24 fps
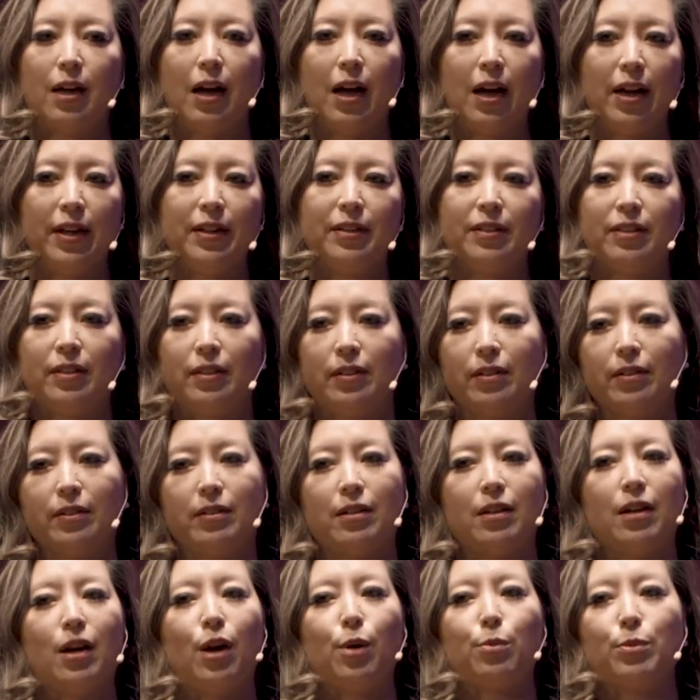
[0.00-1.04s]
I think
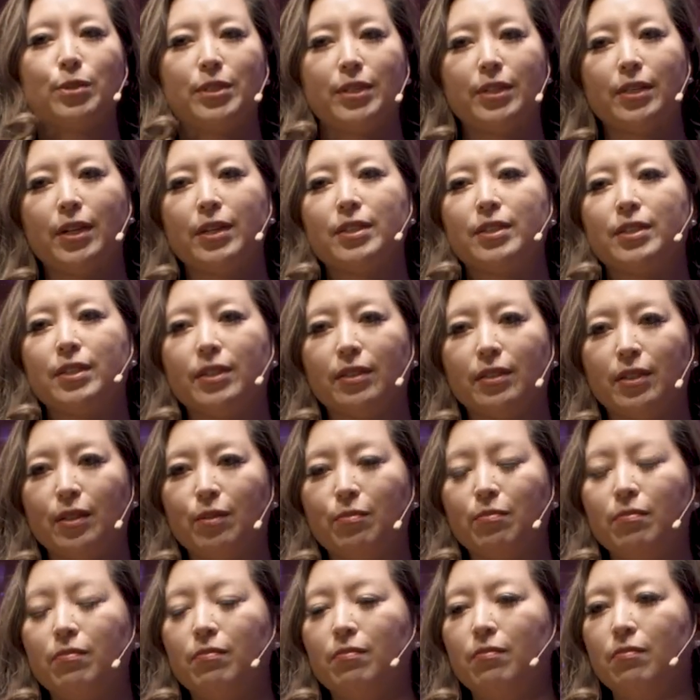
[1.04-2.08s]
I was testing
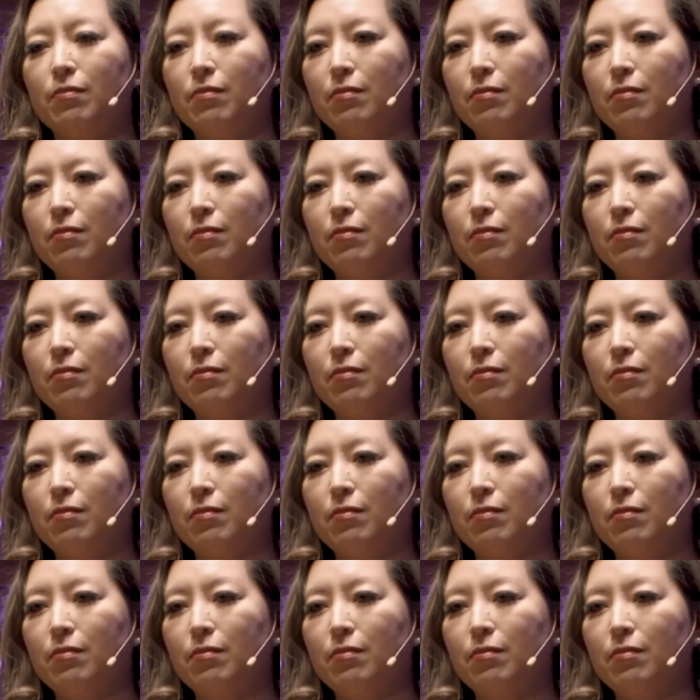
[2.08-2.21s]
them